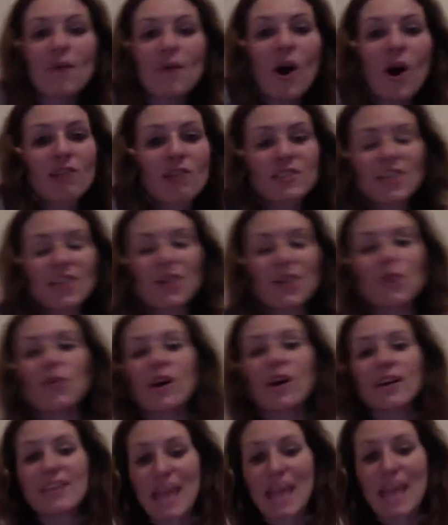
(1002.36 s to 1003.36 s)
Also,
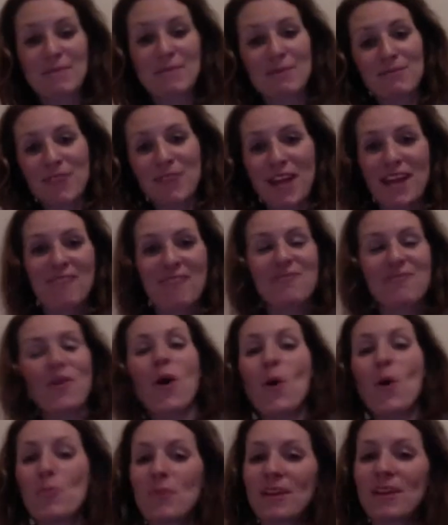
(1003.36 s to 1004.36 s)
game of life. Oh
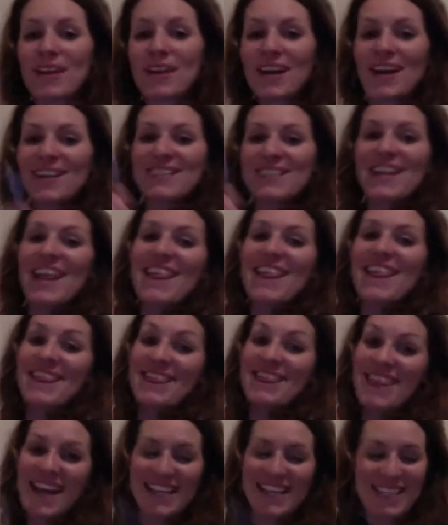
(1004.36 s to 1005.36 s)
my gosh,
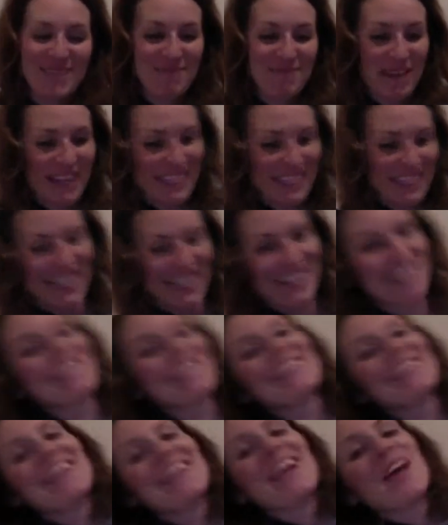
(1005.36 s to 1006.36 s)
that's amazing.
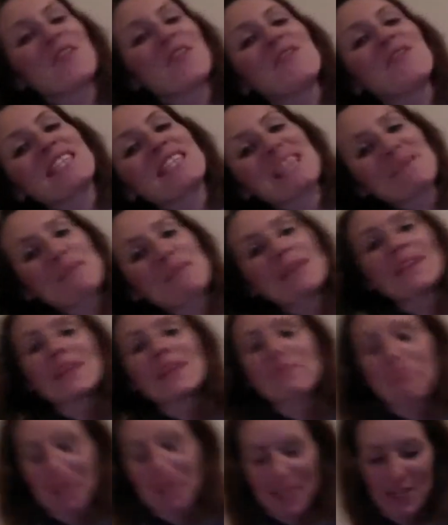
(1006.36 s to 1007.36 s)
That's gonna be like my
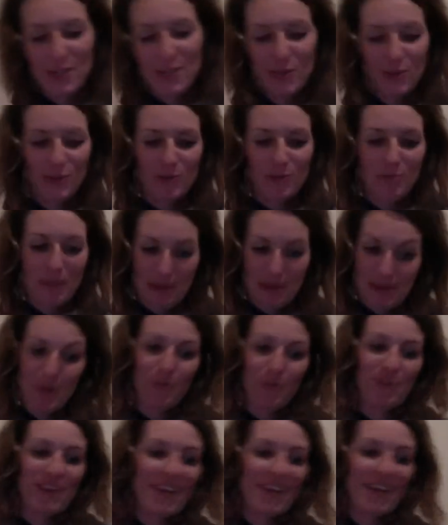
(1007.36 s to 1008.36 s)
new
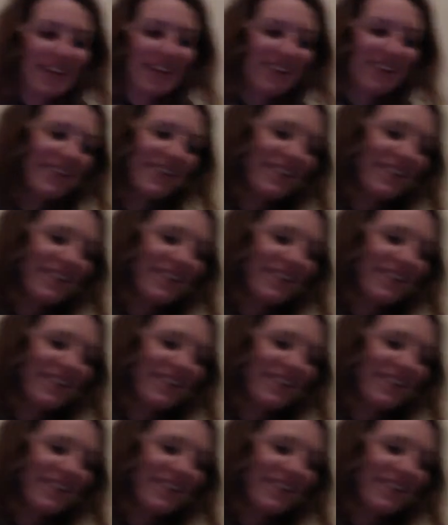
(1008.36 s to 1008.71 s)
thing.